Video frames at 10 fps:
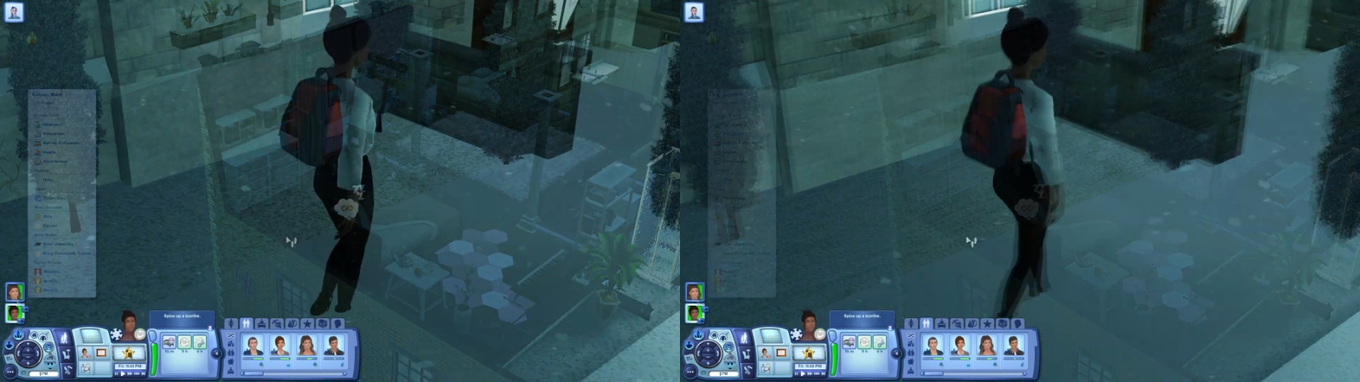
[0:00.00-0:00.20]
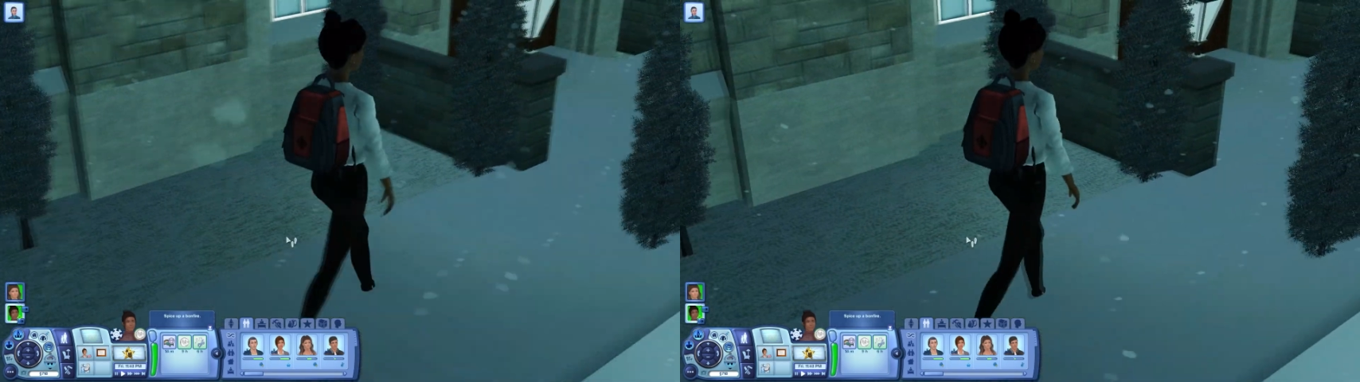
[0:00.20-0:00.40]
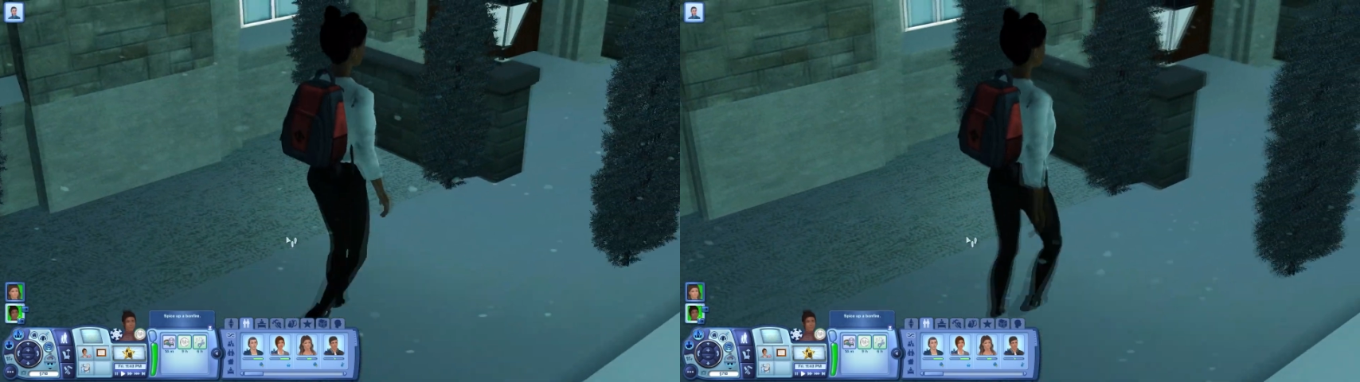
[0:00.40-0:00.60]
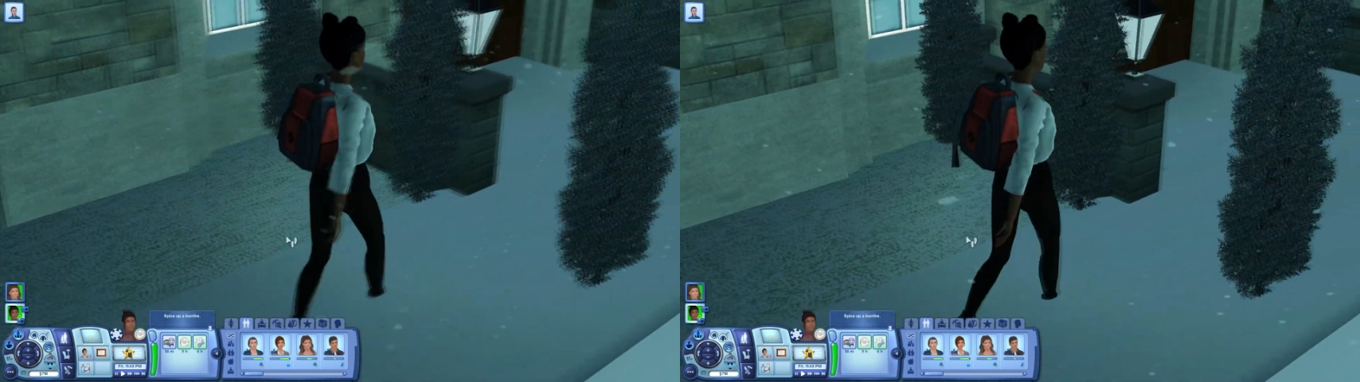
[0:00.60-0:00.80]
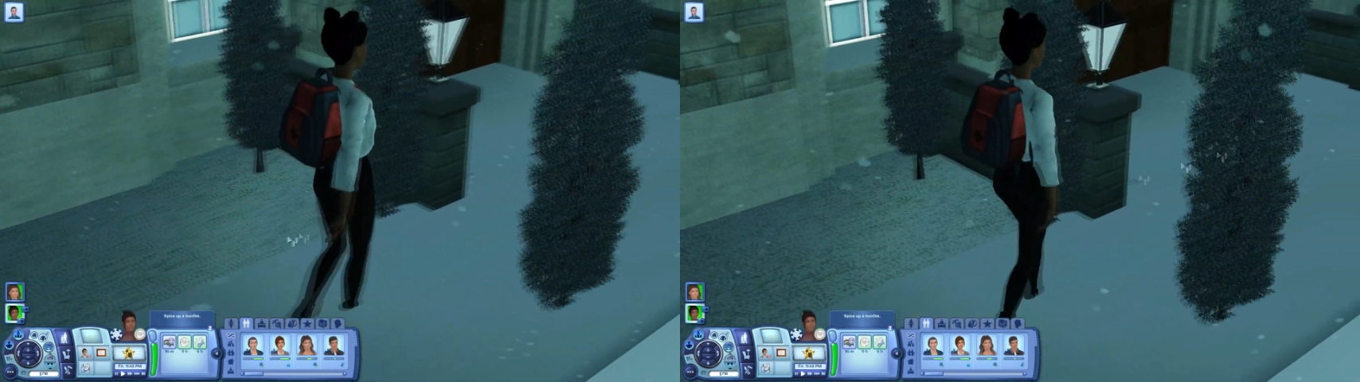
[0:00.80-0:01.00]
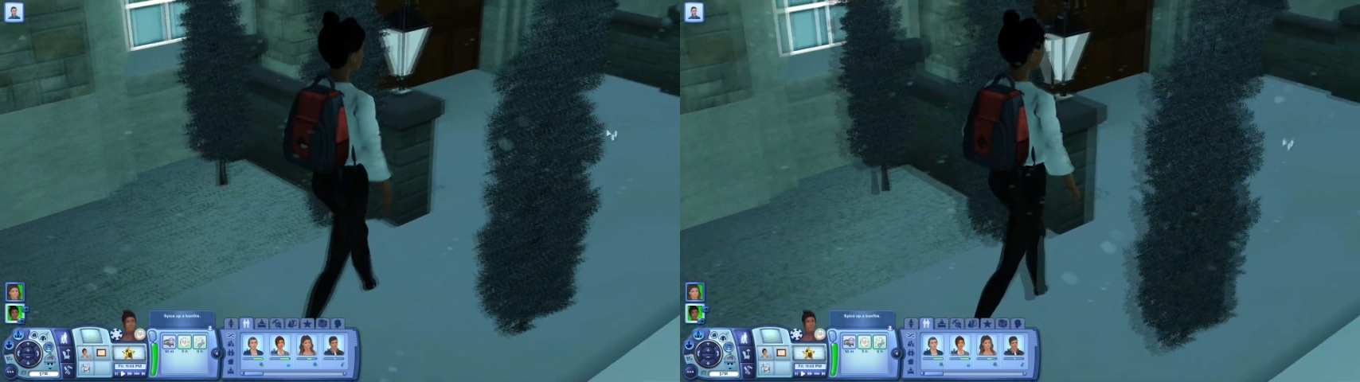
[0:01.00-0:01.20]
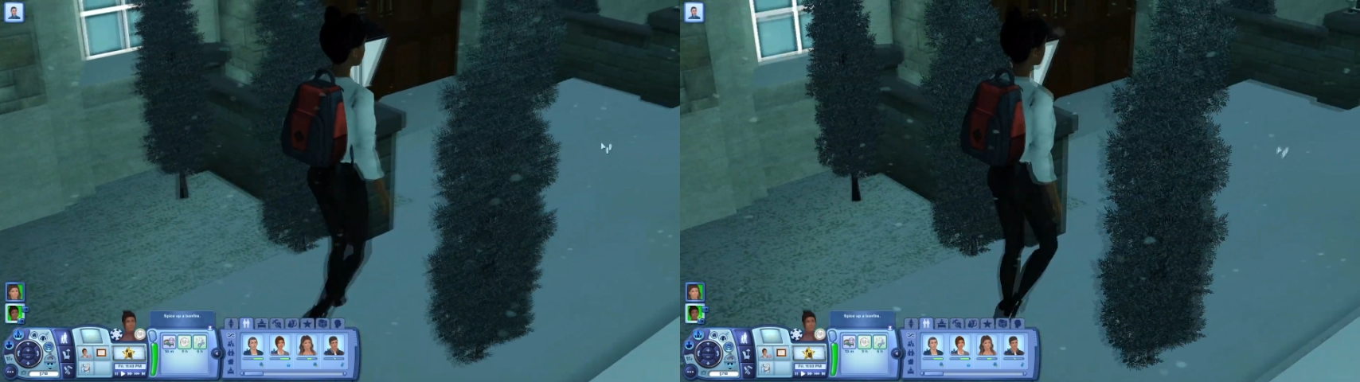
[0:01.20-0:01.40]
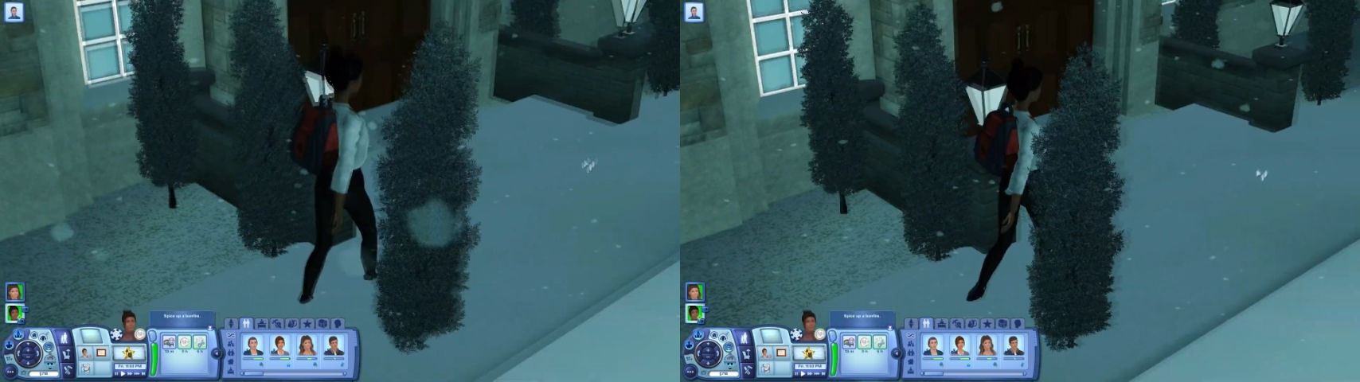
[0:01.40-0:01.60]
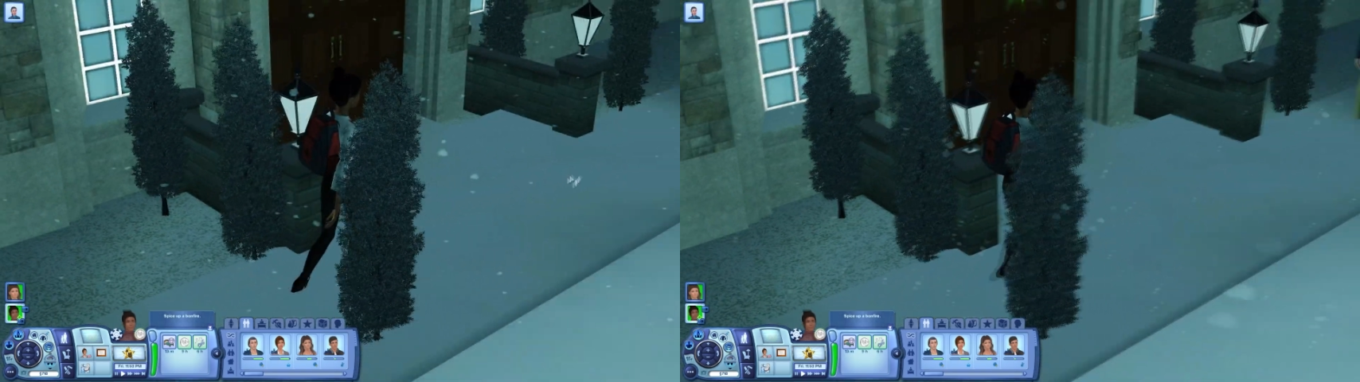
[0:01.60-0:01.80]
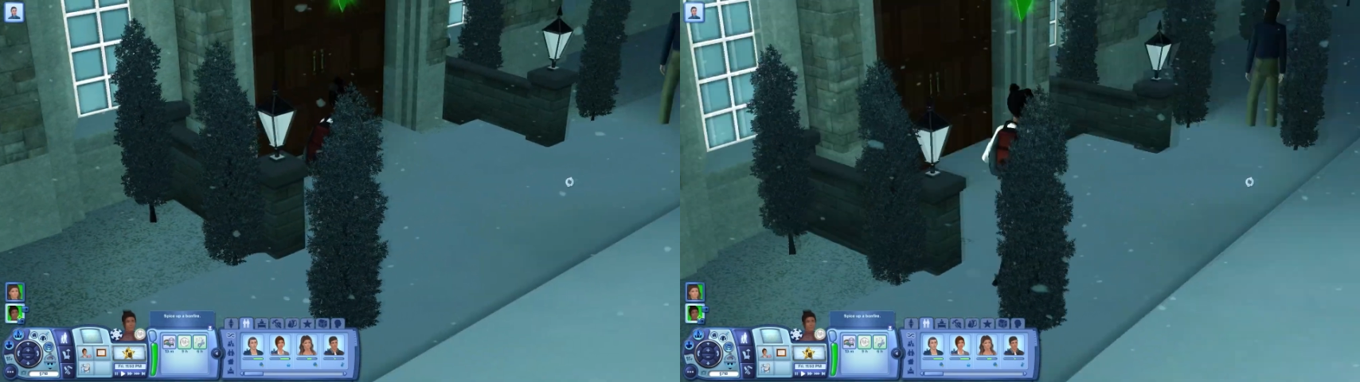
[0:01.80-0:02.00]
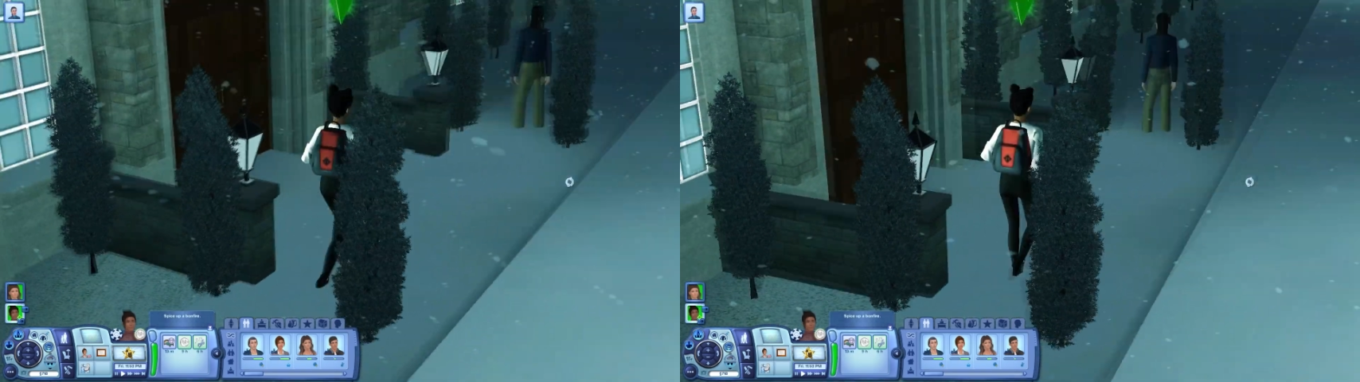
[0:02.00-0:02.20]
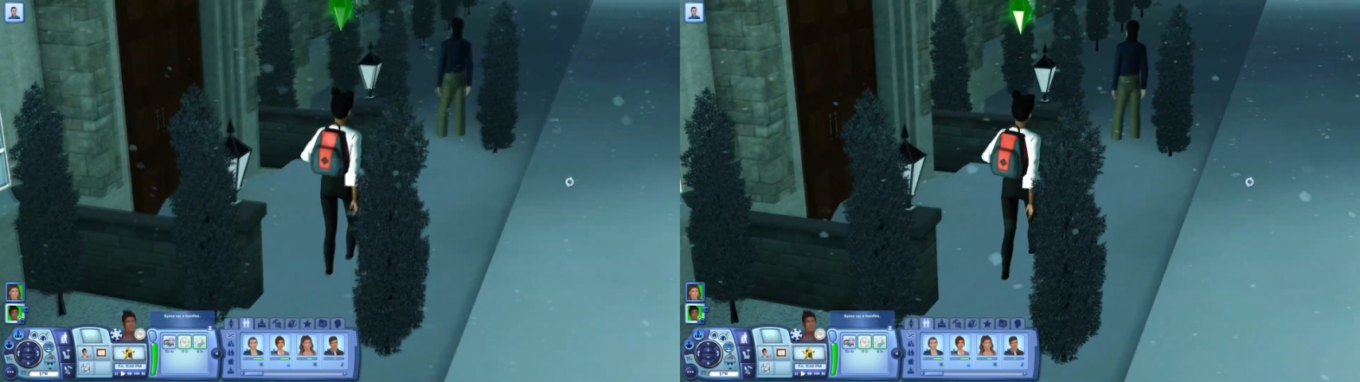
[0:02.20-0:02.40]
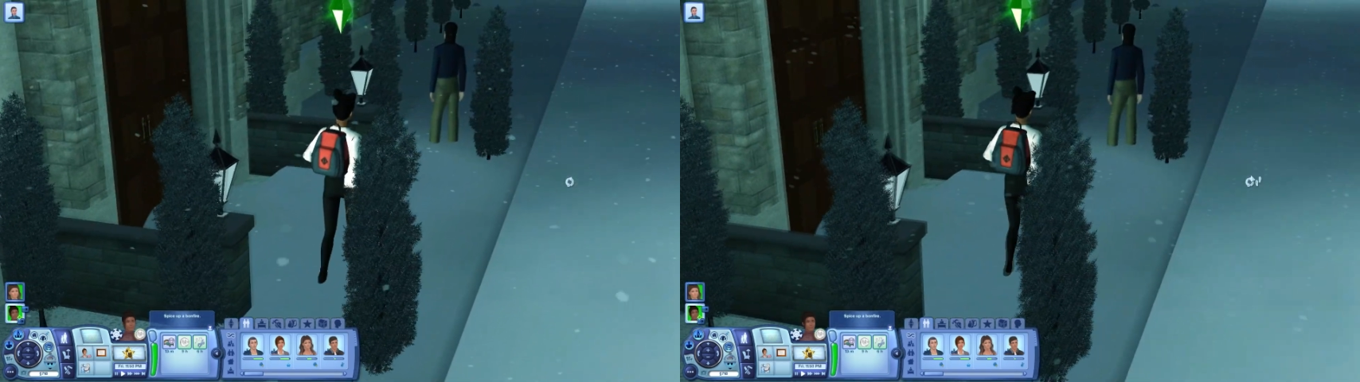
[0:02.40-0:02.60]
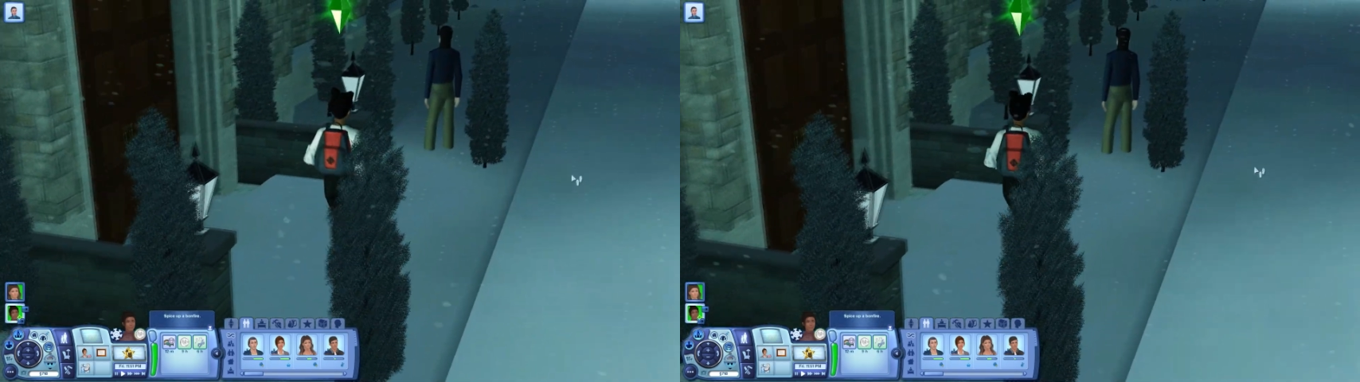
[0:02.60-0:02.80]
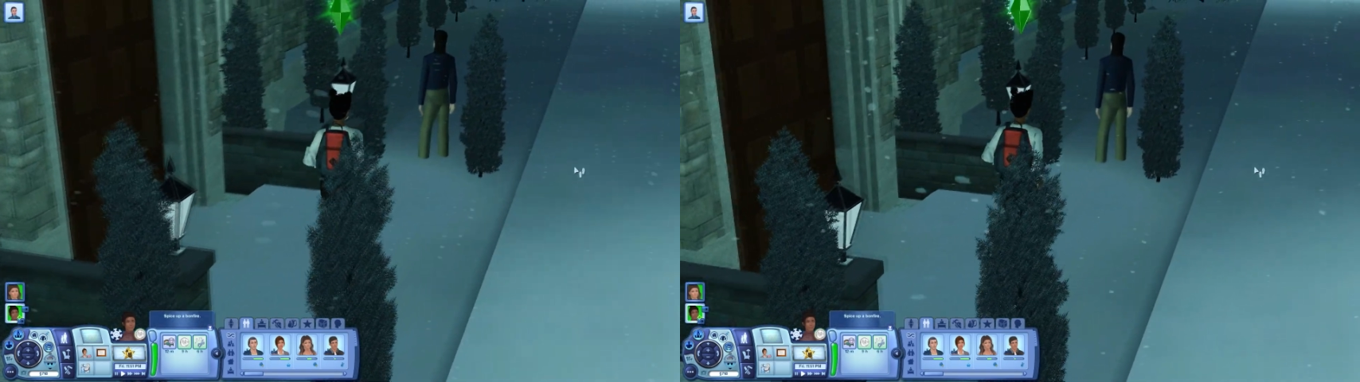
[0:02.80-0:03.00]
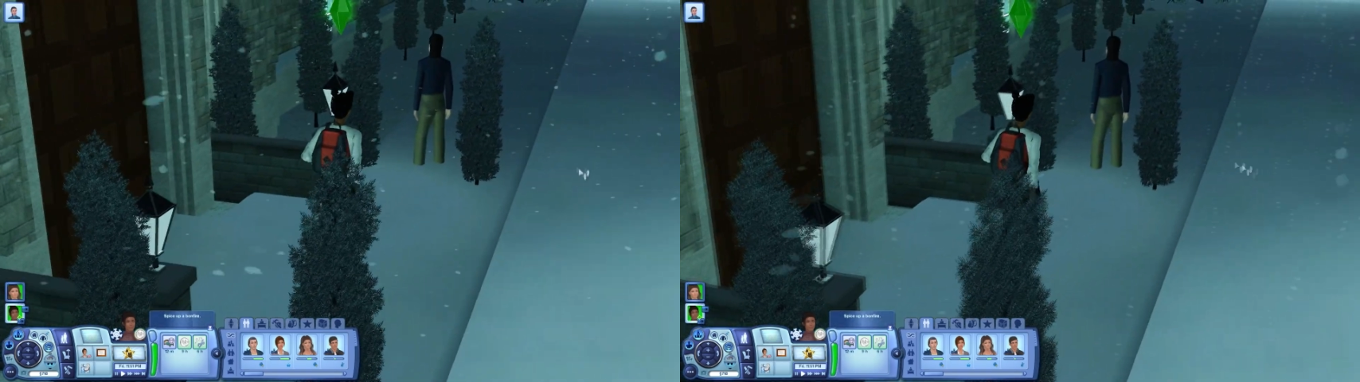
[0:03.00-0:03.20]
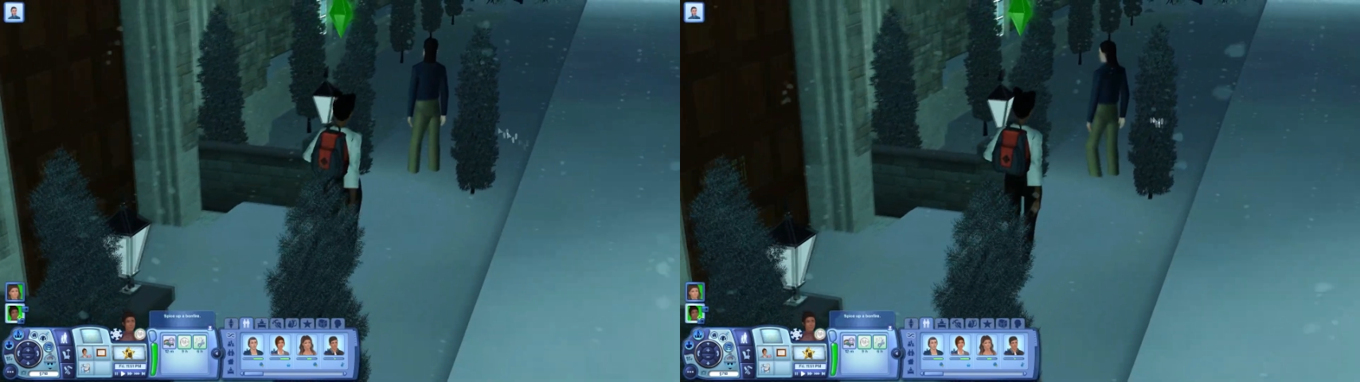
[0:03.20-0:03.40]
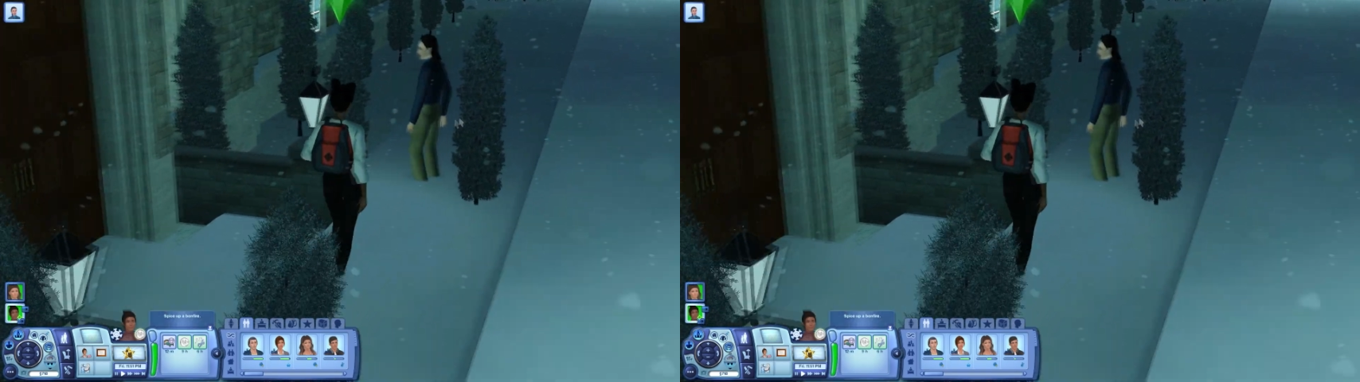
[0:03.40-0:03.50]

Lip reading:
No face is visible, so there are no lips to read.